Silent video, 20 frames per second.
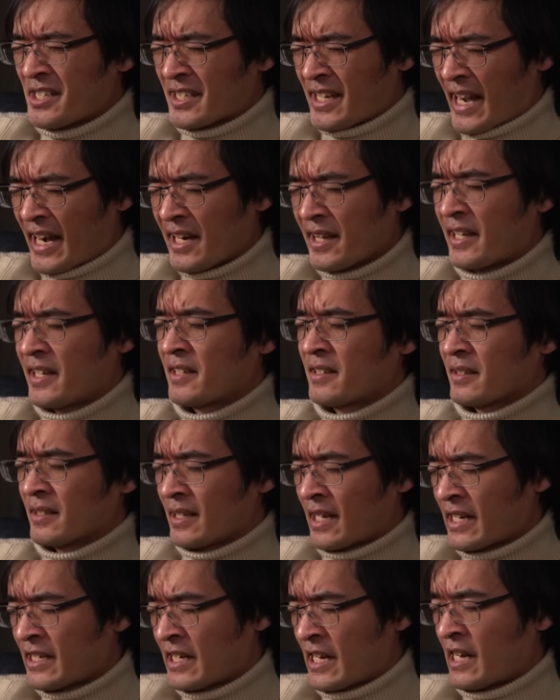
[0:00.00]
is kind of like
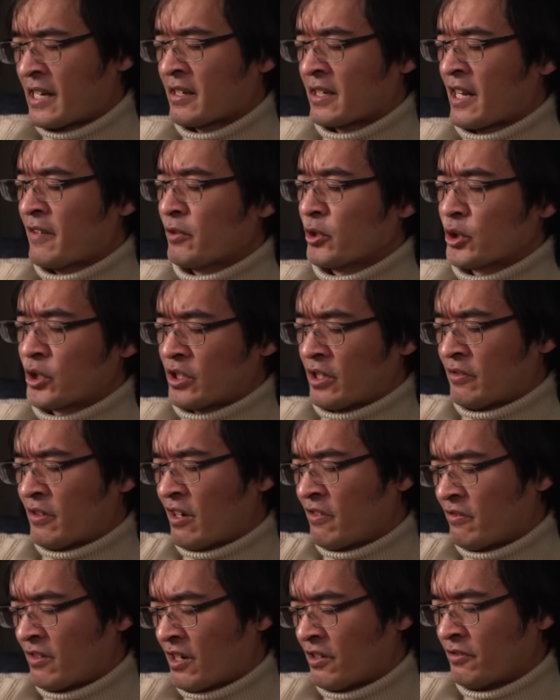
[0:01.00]
an evolution of,
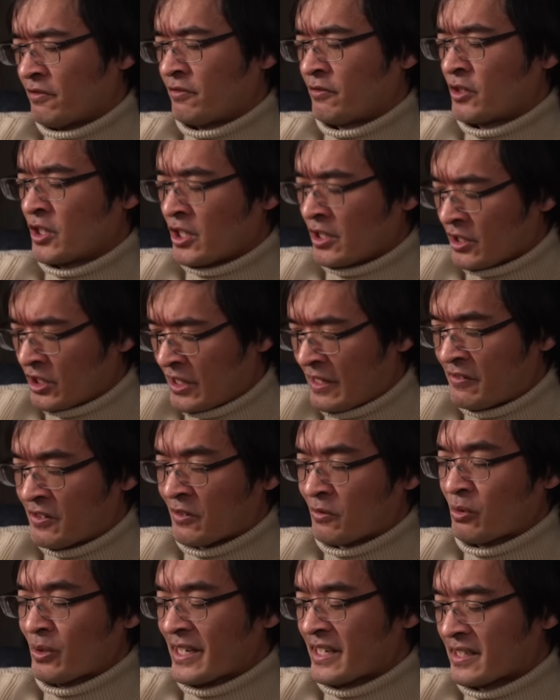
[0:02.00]
of, of sheaves
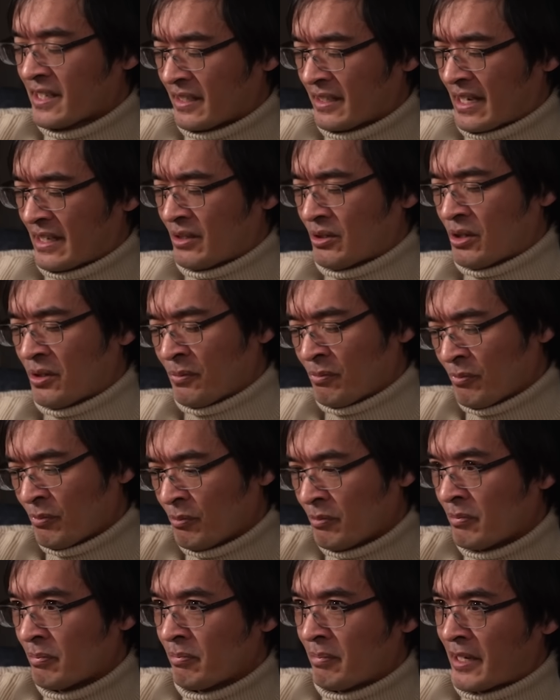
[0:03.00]
of wheat, and, and, they're all
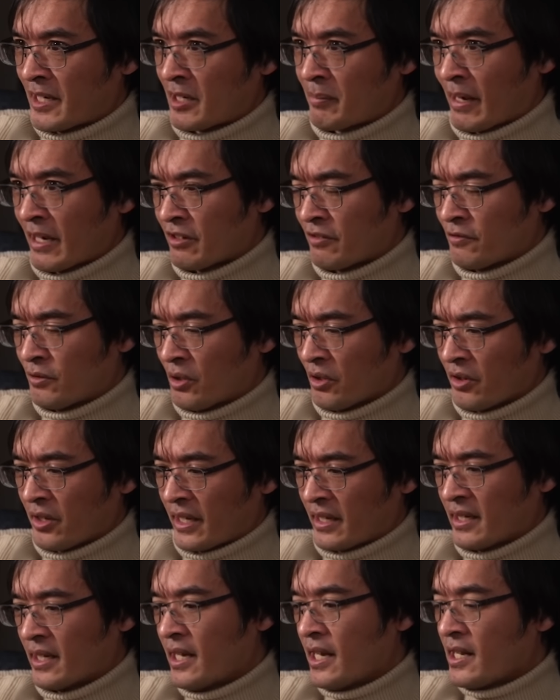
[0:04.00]
bending back and forth,
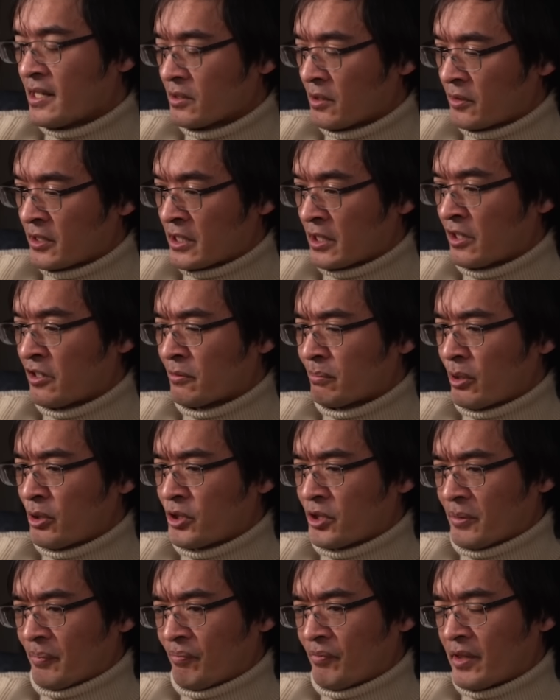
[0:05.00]
and so there's a lot of
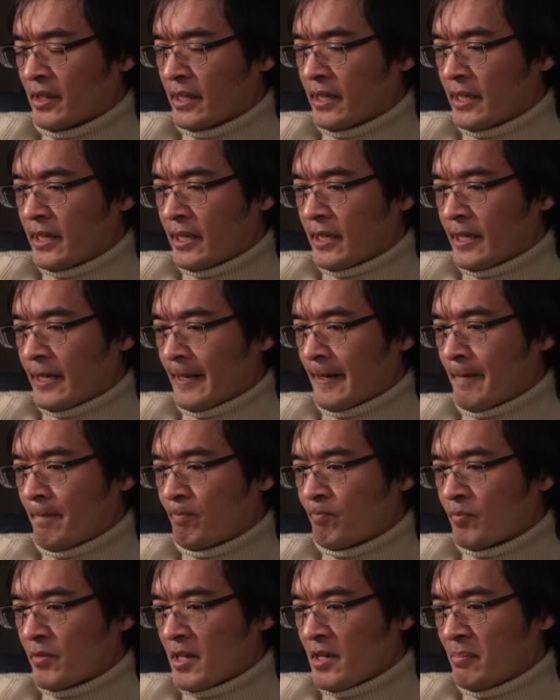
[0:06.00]
motion.
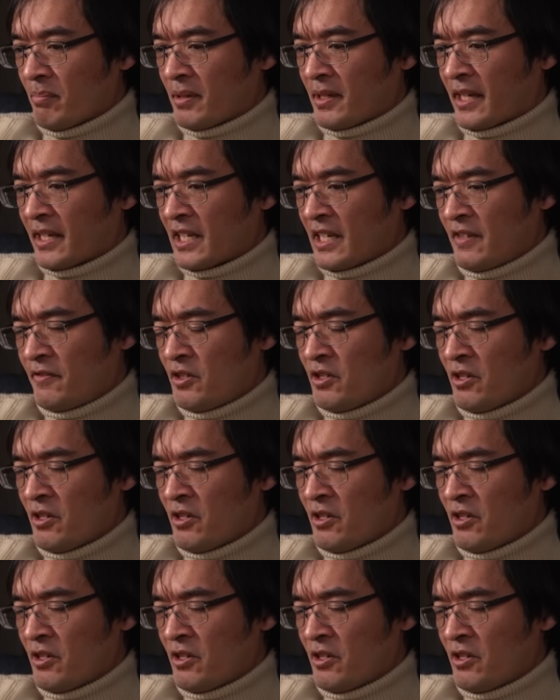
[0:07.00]
Um, but like if